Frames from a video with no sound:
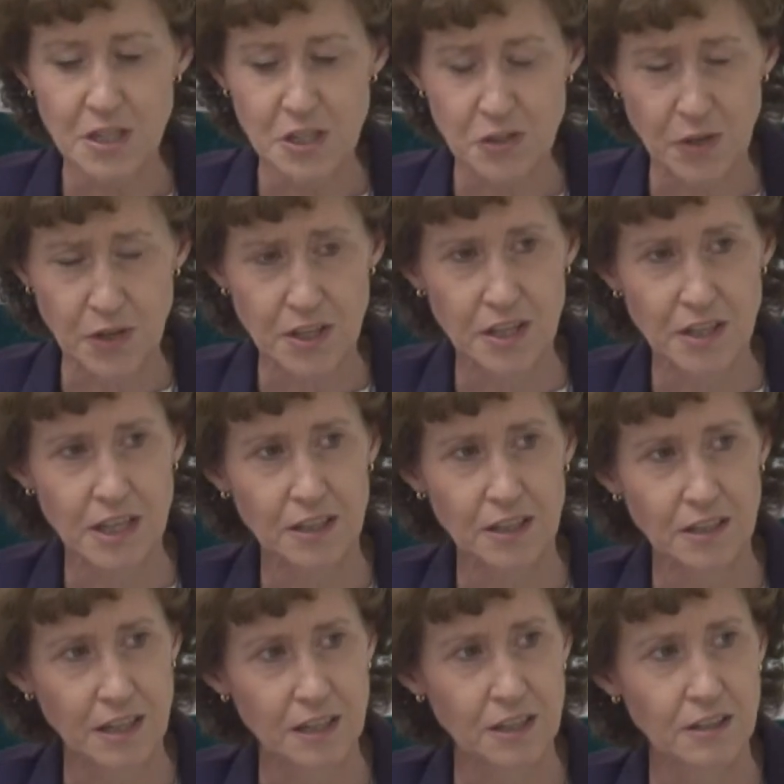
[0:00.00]
So I think
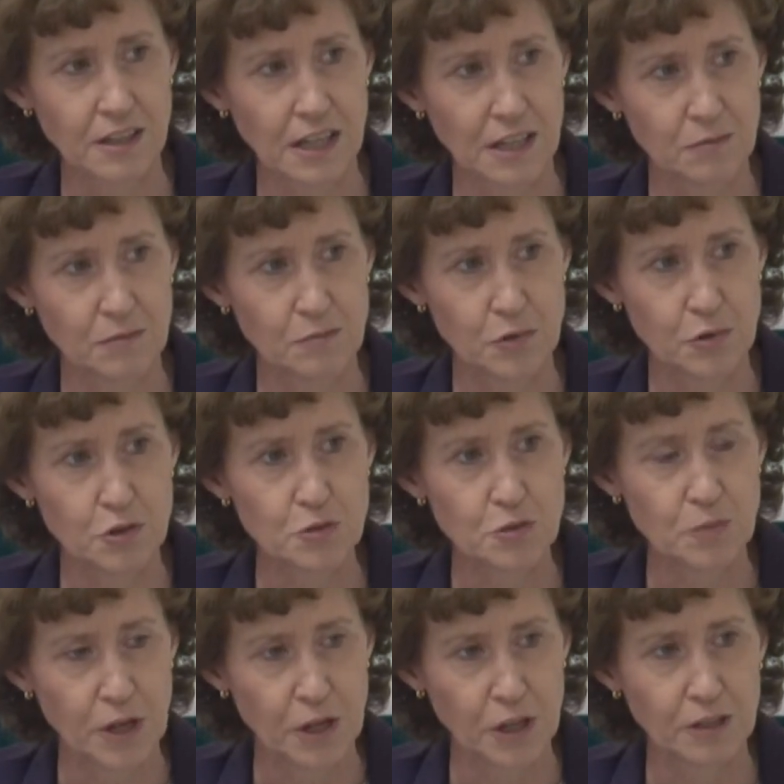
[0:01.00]
that push
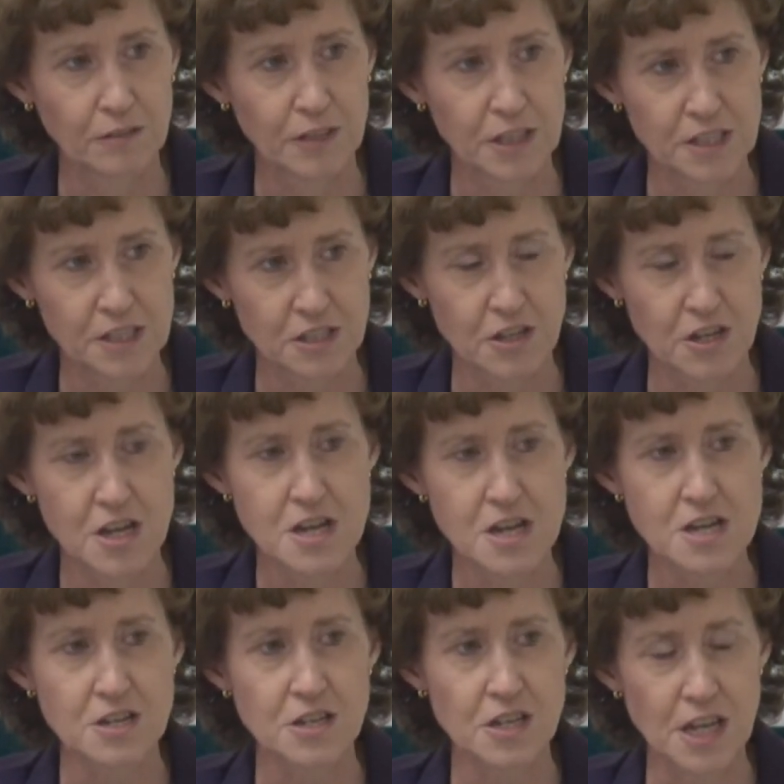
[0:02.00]
by all of us to
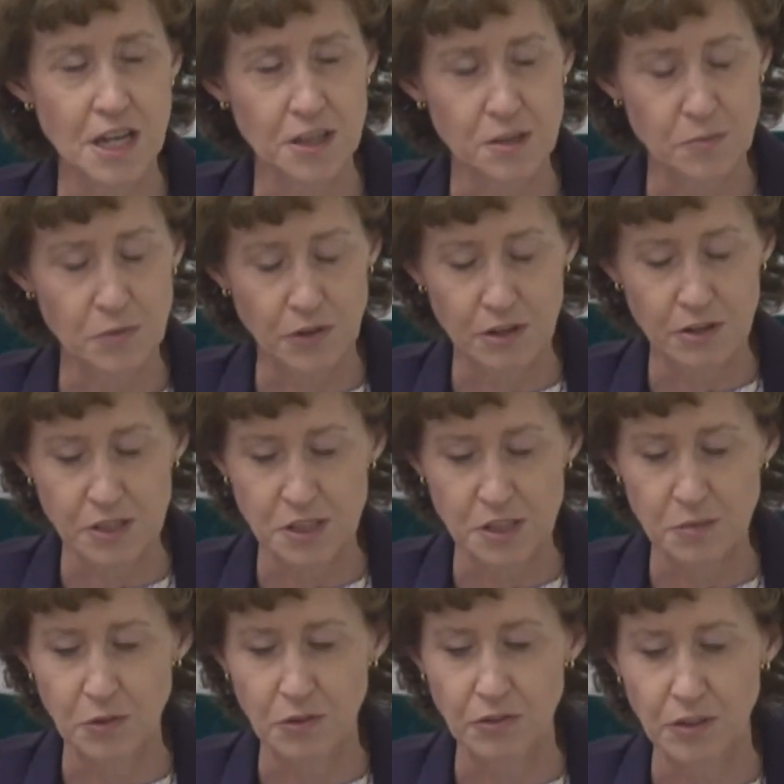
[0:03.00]
get the
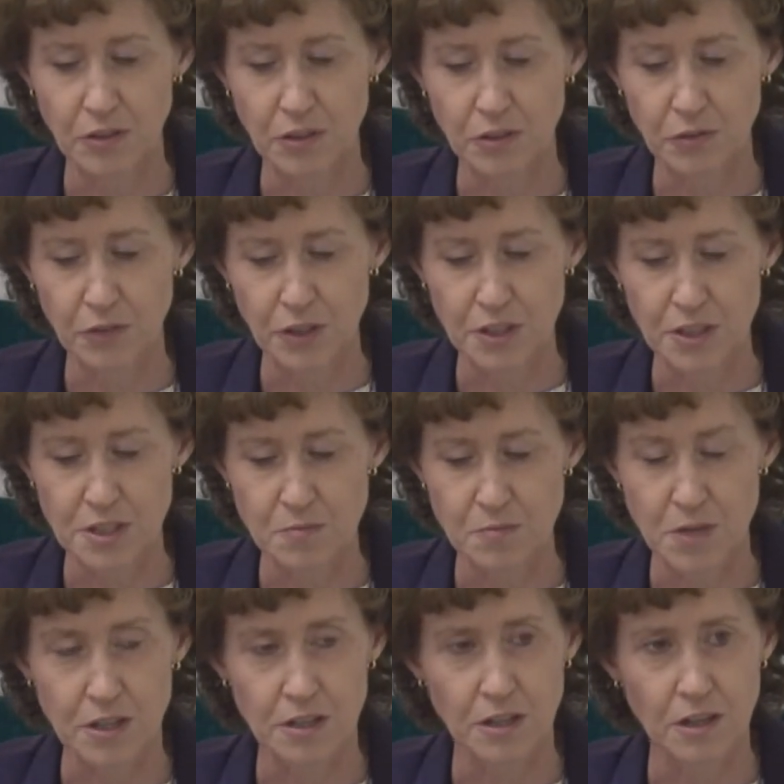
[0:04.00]
bureaucracy moving really
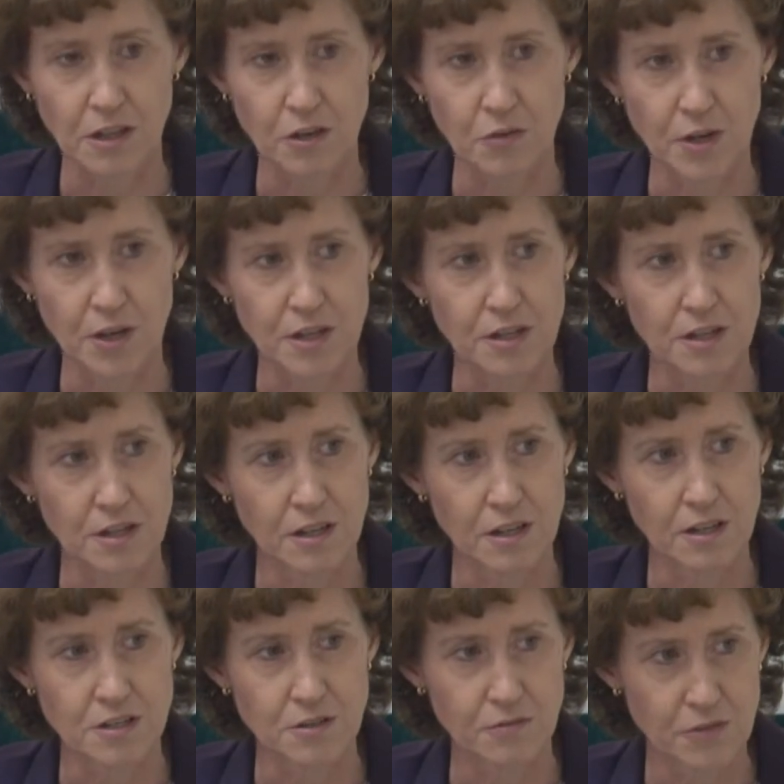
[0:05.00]
did make quite
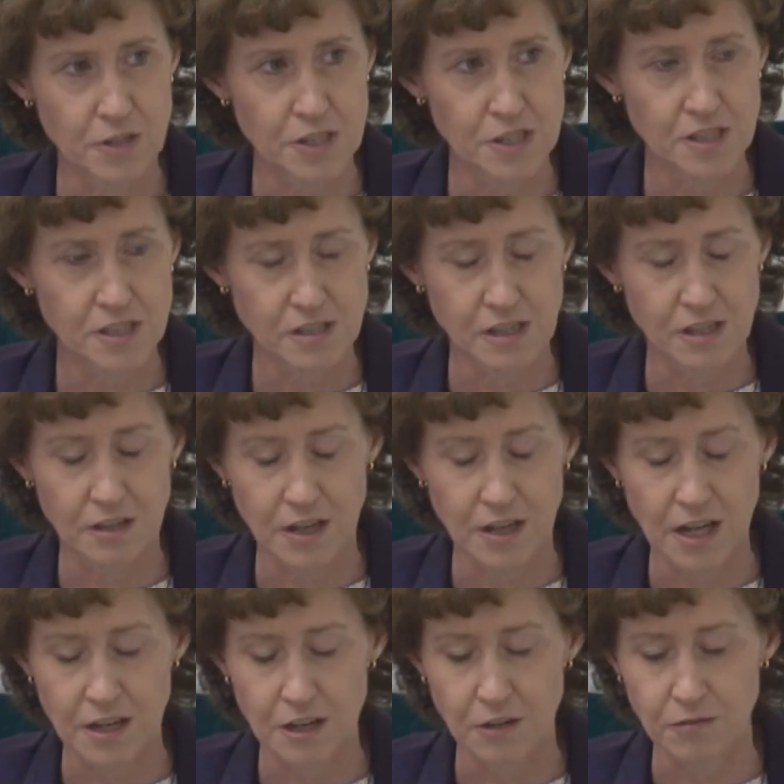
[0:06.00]
a difference and
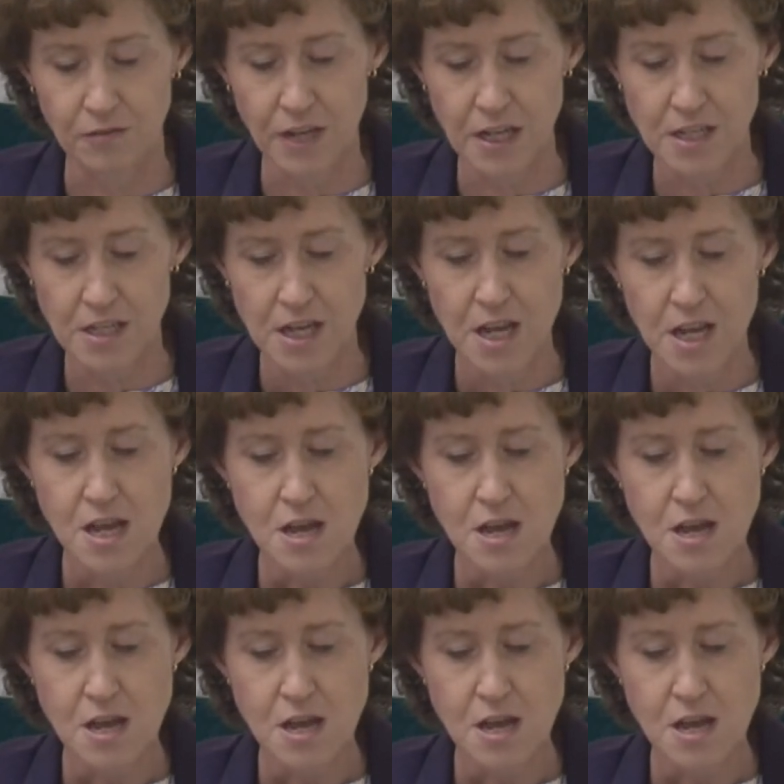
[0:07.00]
had an effect.